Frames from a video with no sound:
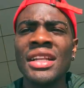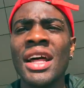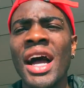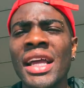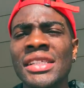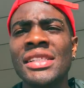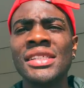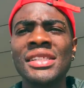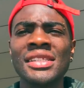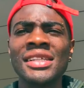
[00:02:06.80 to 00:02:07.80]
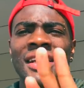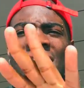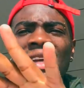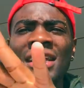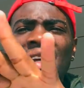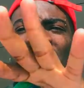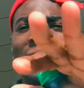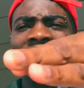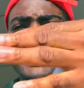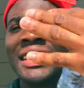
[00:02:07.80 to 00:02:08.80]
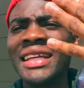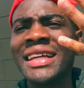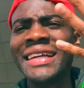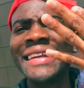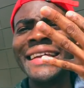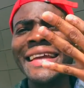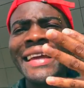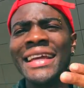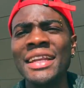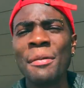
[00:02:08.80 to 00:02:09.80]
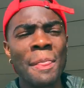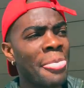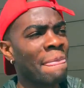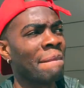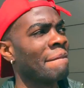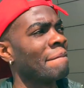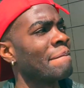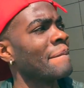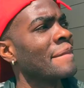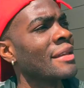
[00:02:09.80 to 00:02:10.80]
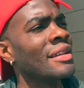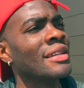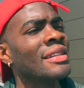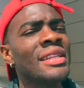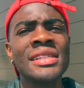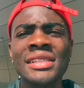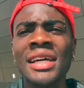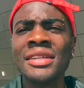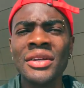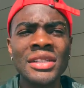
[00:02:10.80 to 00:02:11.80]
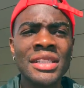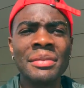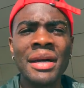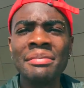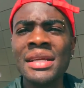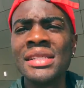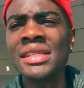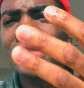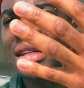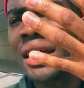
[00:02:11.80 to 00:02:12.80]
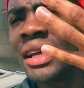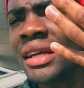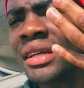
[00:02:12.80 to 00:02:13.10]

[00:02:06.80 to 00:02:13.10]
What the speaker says: Nice, good. Everything clean. Everything's a dirty man business, good.